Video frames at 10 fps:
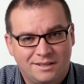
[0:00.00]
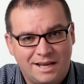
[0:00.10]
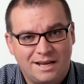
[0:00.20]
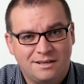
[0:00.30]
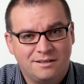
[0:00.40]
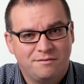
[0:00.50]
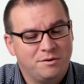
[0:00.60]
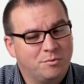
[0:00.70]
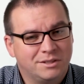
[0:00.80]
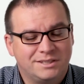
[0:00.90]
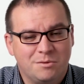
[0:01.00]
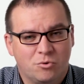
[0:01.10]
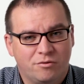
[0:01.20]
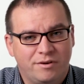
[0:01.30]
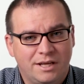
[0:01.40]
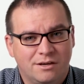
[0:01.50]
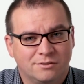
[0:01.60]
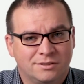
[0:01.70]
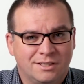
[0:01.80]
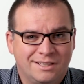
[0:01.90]
And if you want to see more
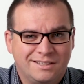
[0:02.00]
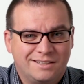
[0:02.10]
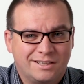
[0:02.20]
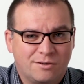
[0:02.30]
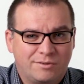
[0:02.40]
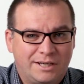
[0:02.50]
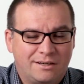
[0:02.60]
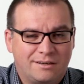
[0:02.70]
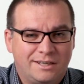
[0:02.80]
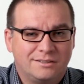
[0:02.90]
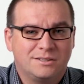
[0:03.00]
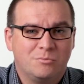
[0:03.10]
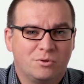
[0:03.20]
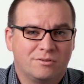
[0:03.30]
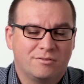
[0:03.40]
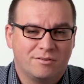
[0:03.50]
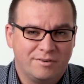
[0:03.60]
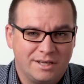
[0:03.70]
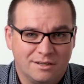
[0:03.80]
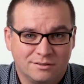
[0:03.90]
videos, click over here. Here's some more of our
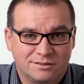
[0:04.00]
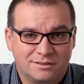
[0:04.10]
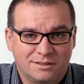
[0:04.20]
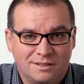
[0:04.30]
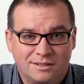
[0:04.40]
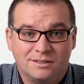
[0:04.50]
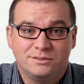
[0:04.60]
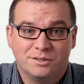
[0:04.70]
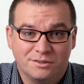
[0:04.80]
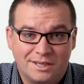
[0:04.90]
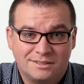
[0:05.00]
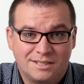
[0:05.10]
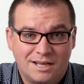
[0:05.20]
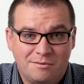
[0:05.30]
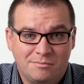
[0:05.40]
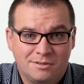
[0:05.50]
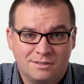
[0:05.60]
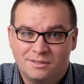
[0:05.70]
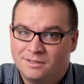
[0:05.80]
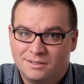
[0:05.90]
videos. Until next time,
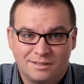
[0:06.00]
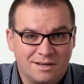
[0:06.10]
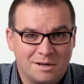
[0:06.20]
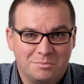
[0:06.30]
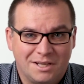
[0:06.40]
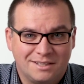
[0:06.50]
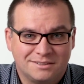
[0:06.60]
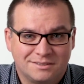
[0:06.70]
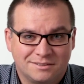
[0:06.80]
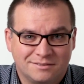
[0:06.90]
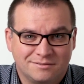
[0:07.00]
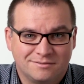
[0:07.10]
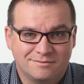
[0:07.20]
God bless.